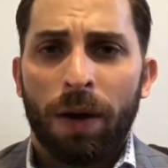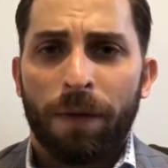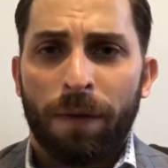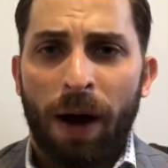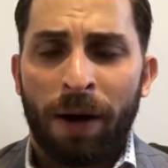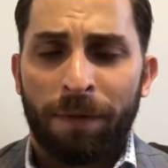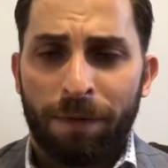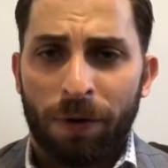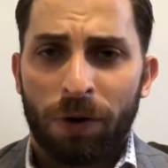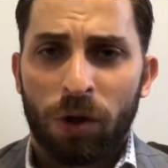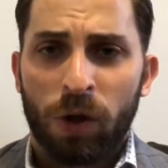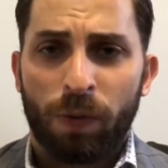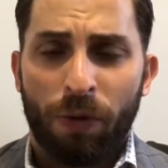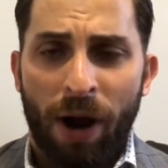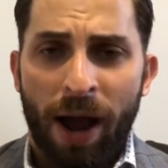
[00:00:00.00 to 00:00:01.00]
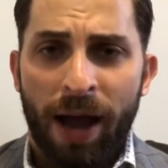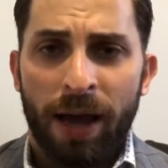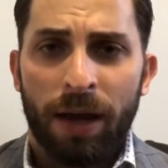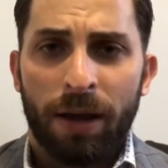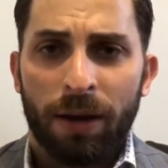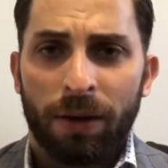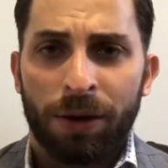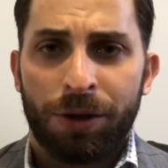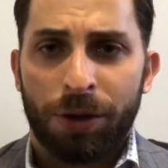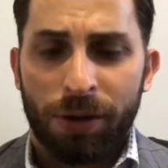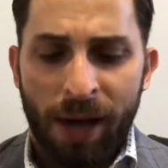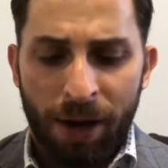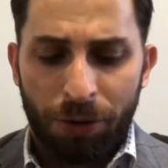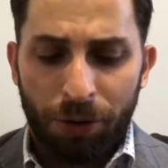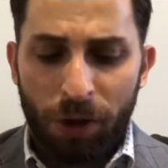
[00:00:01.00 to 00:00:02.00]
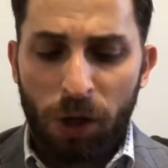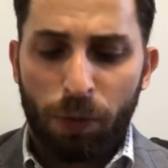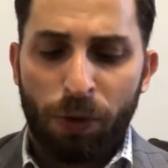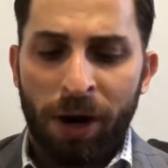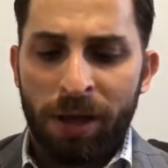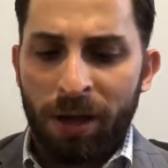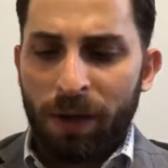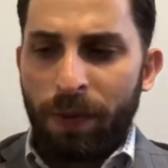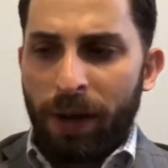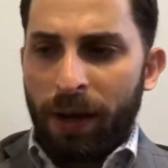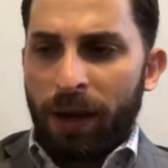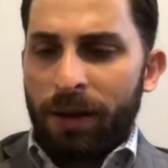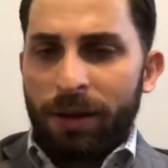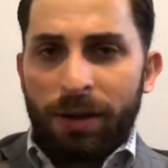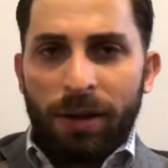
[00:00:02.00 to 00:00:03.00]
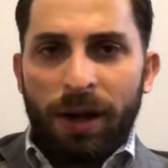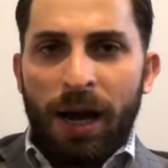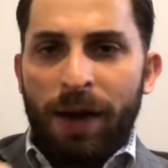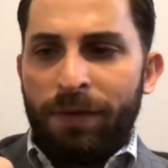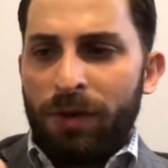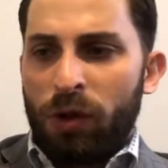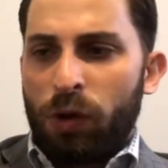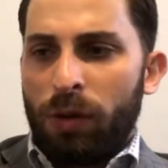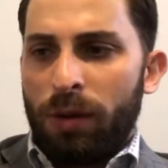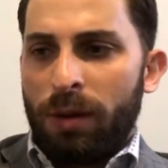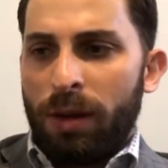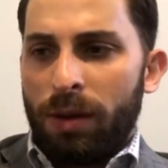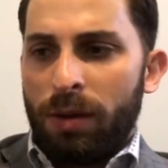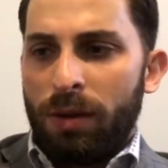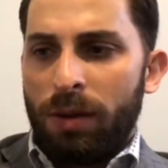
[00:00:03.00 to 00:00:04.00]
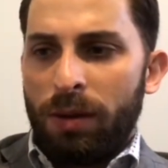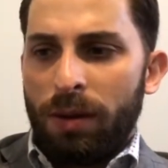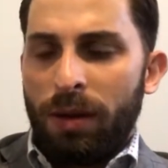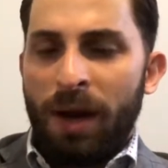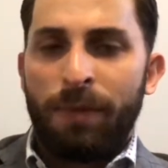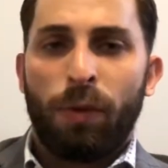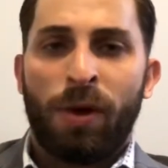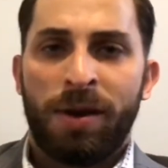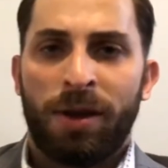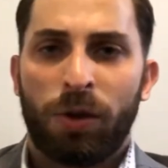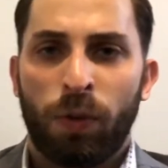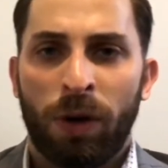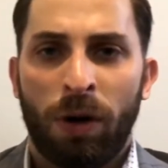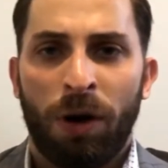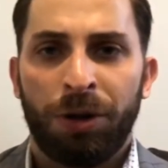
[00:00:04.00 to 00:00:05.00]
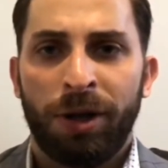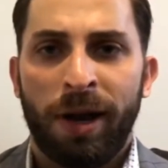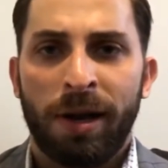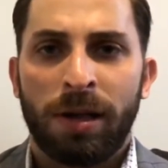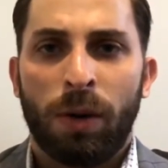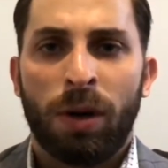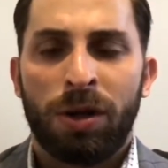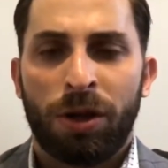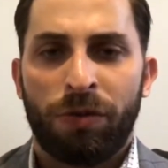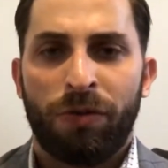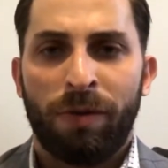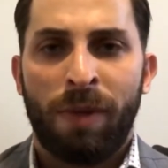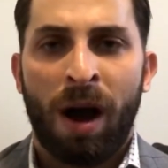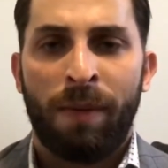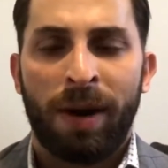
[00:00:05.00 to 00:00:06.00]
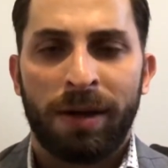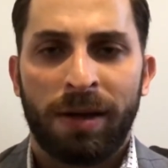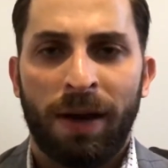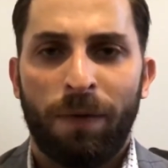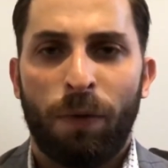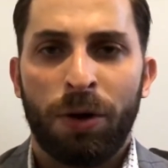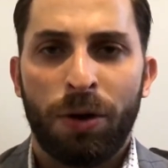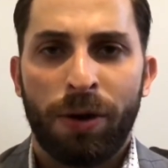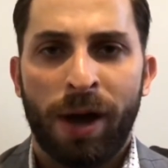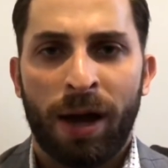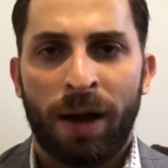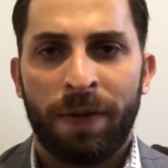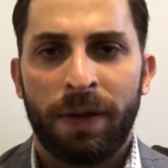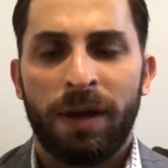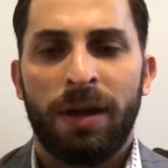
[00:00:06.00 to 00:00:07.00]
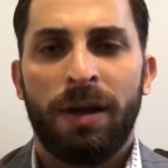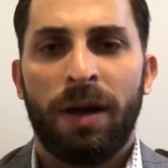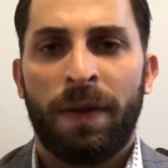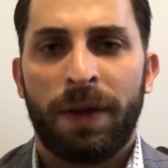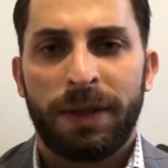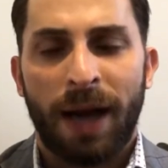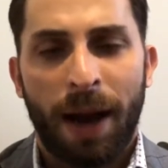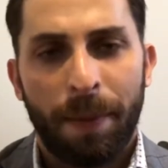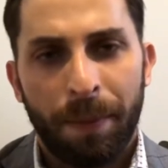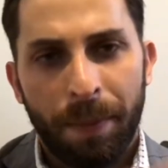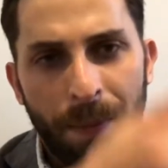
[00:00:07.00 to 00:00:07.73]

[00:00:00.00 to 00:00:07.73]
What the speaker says: on first spray, let's just actually spray this because I've been wearing this one all day, so I want to just remind myself what you get on the top.